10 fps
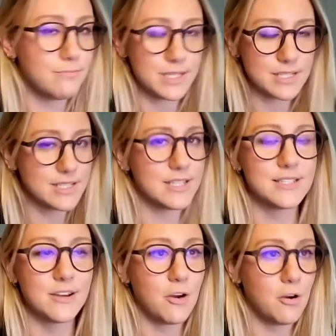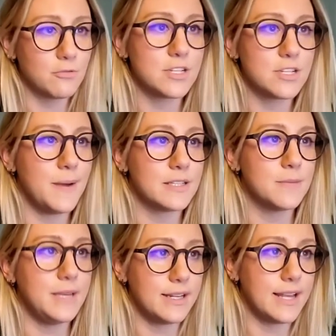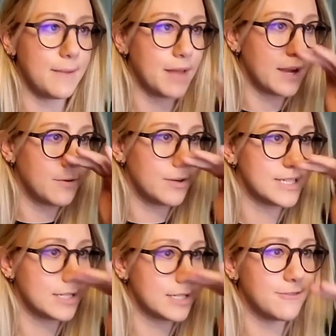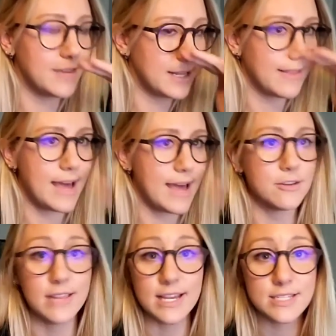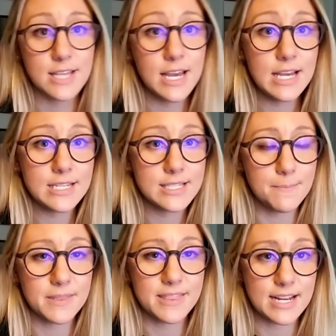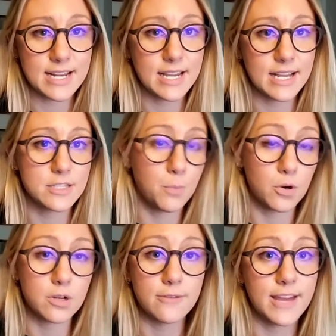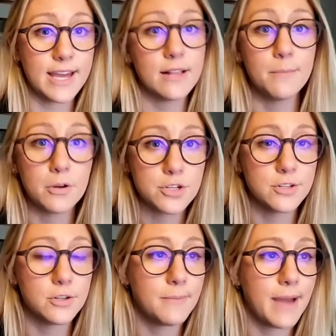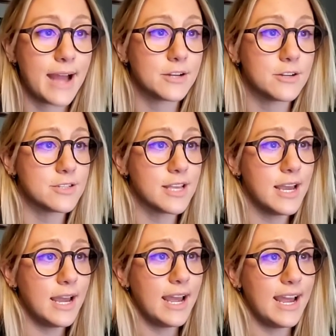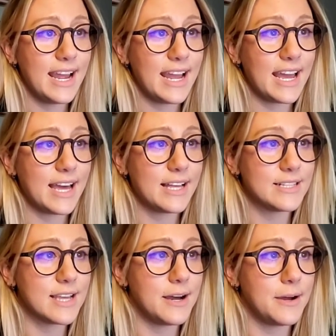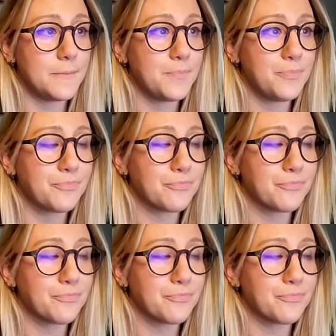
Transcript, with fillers: business, their own responsibility. I'm not going to intervene in that. They're less sympathetic and supportive in emotional matters. And um,